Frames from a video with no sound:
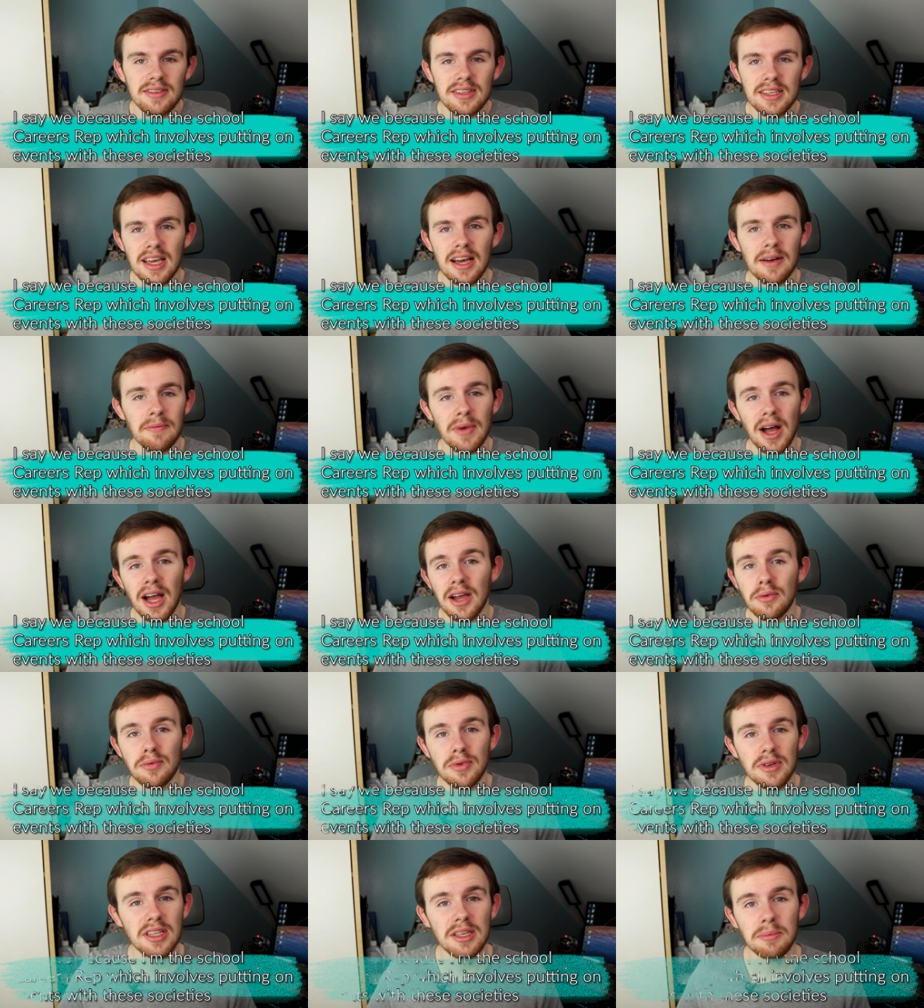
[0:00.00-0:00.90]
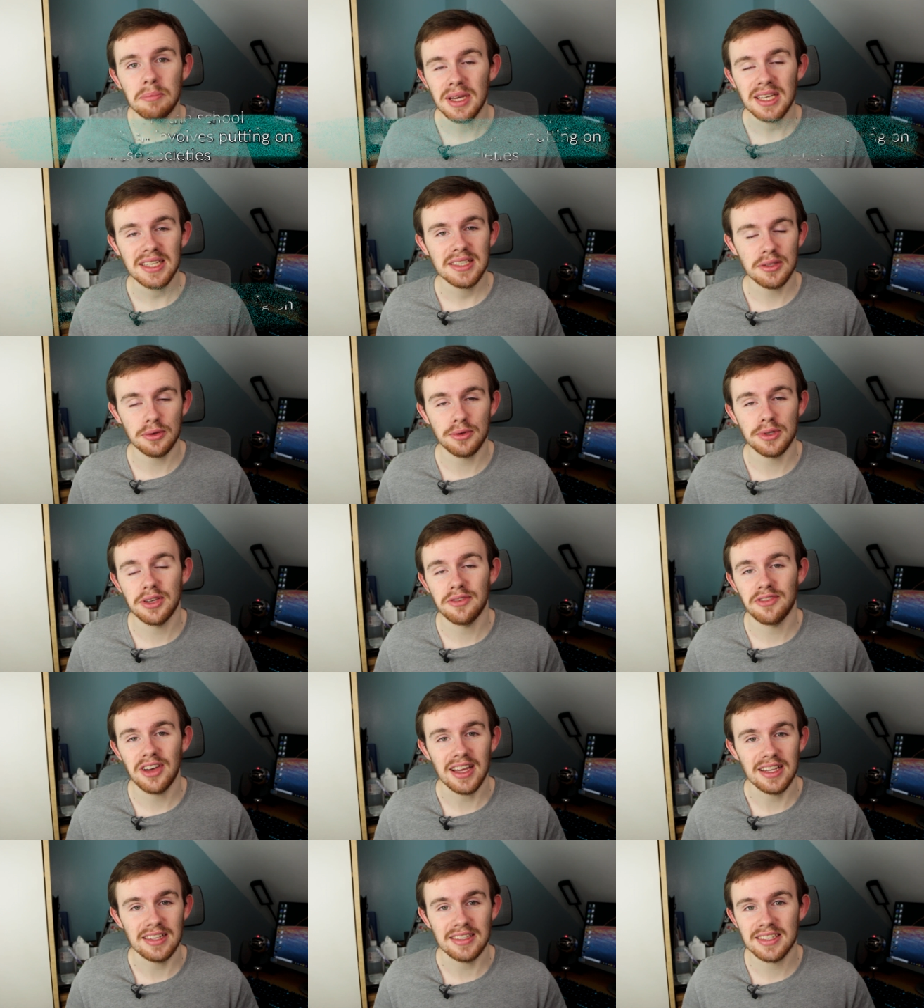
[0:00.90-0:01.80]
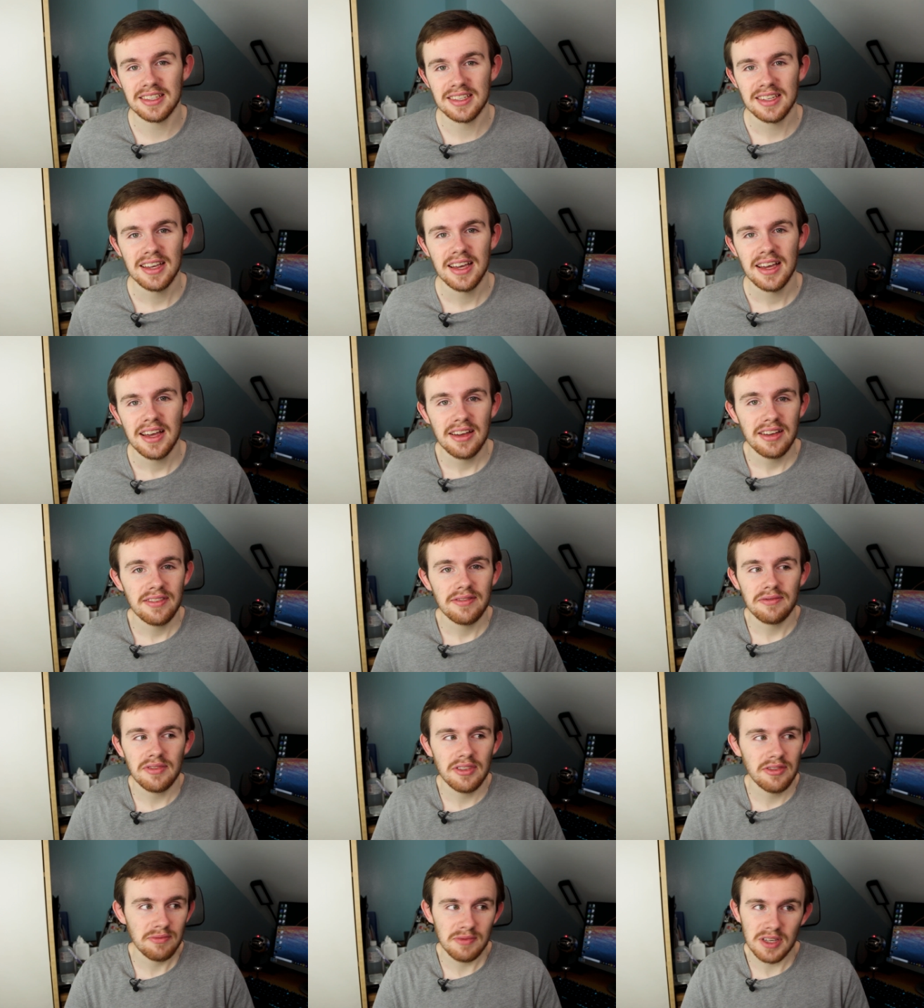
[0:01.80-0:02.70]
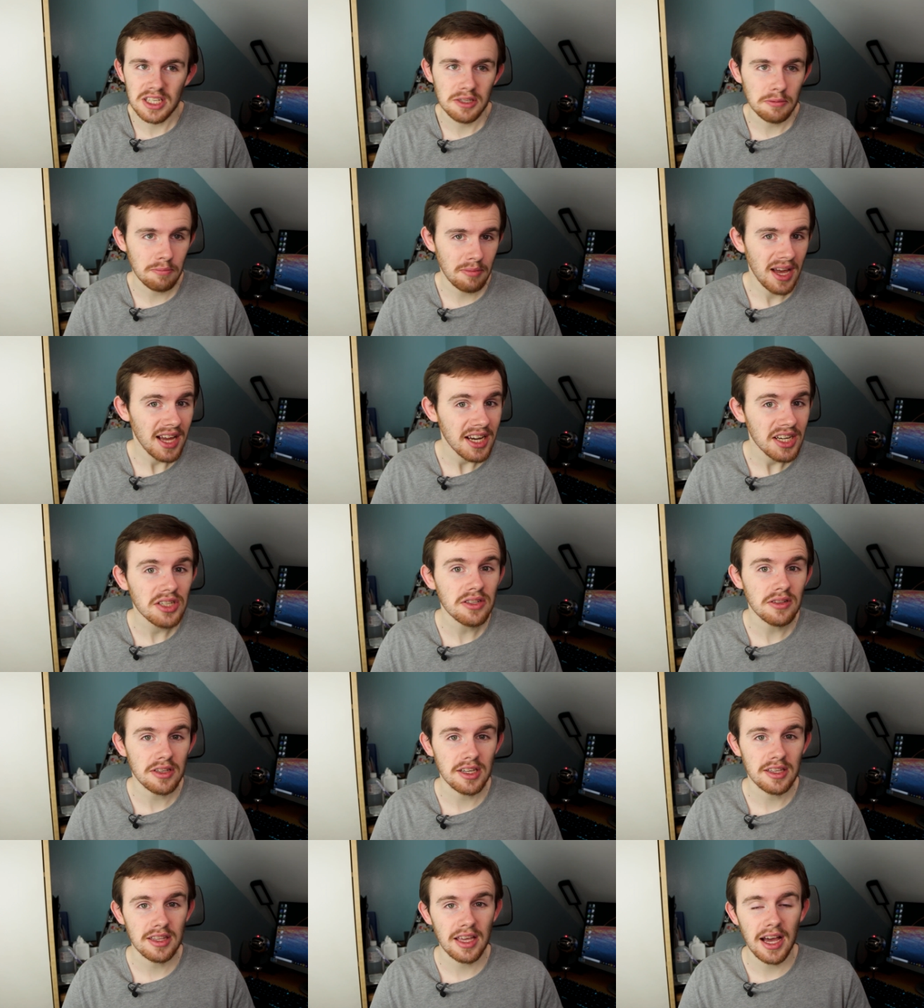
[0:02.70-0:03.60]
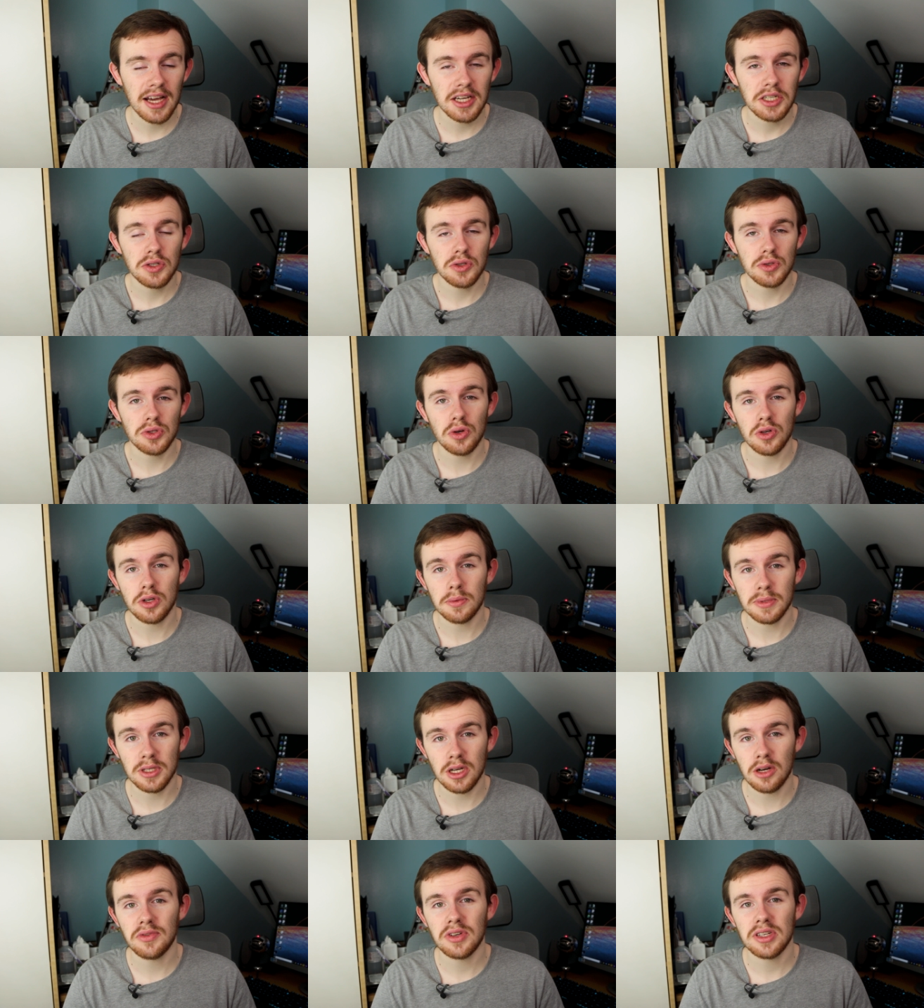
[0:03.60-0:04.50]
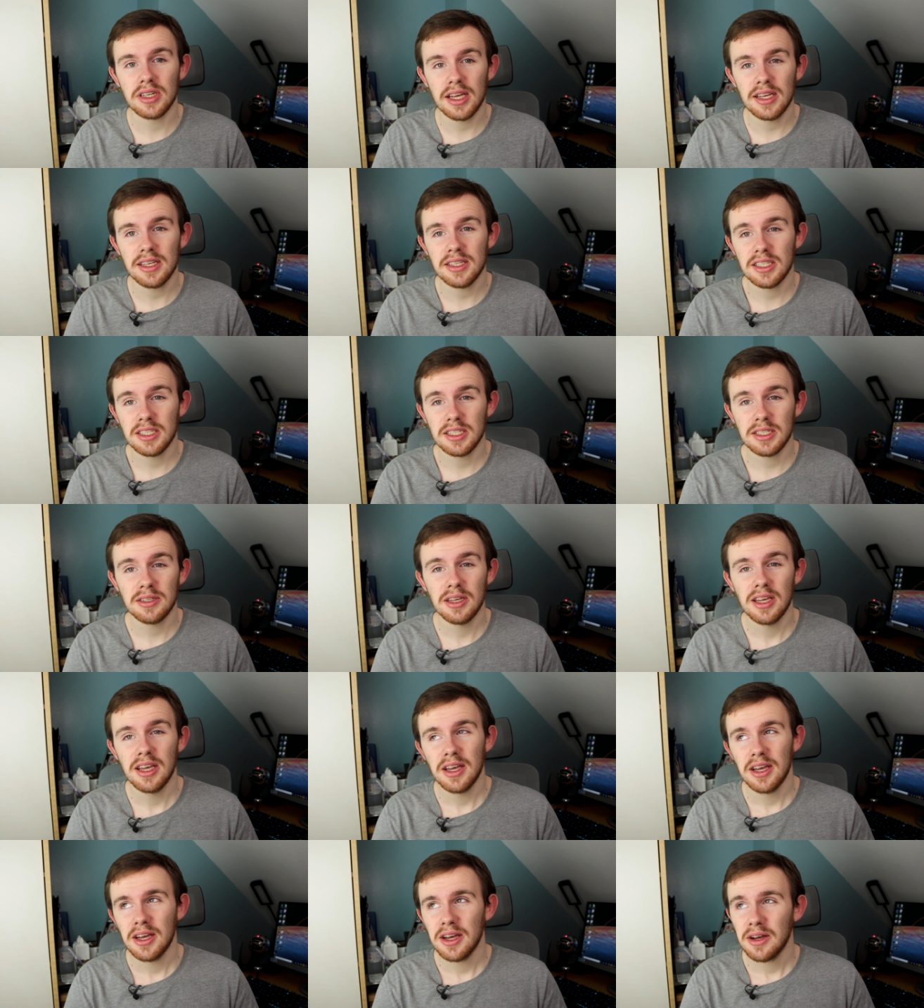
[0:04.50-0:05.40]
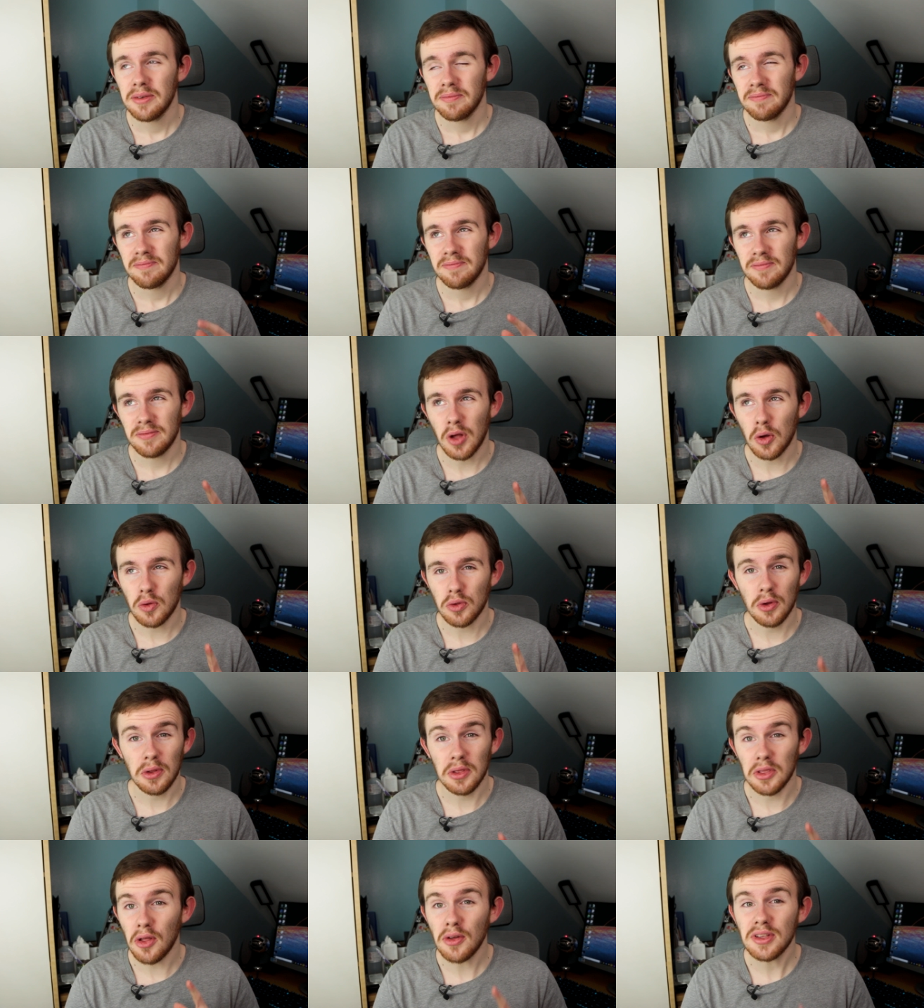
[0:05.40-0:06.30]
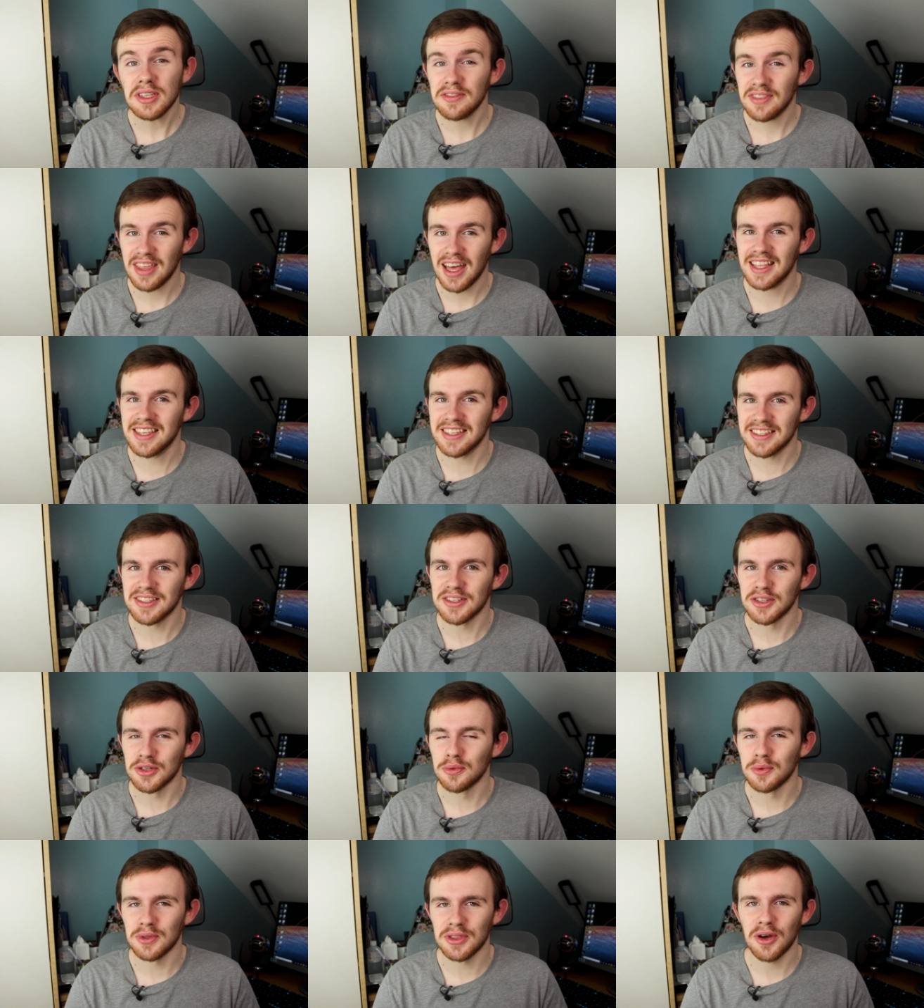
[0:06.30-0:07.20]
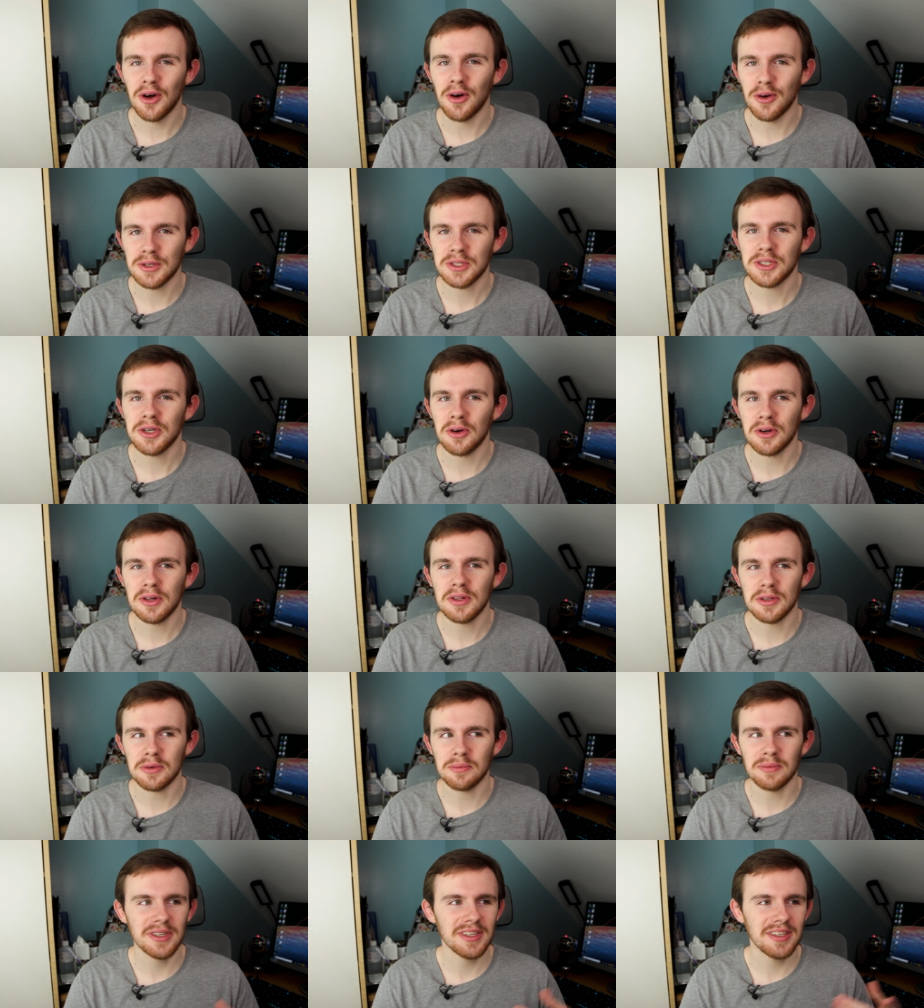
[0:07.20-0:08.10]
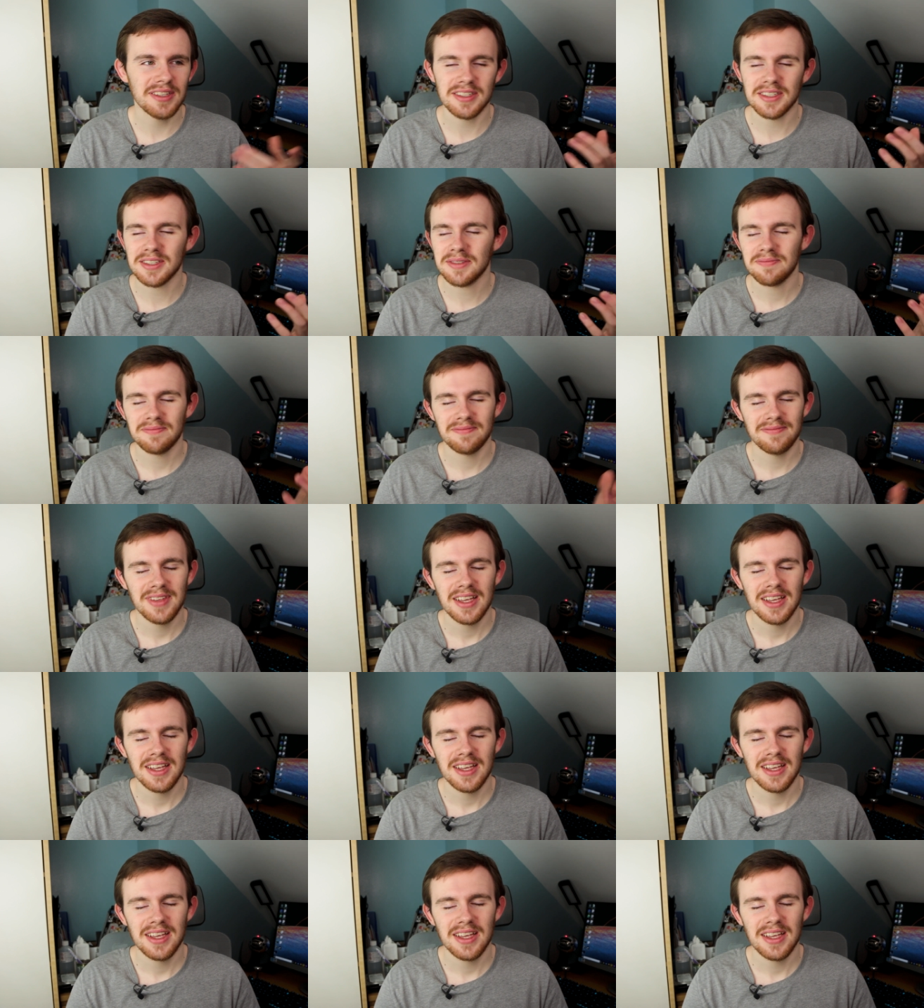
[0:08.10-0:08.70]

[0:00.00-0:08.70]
yeah, I really miss those events, especially the AstroSoc Observing Nights, although a lot of that is to do with the hot chocolate because,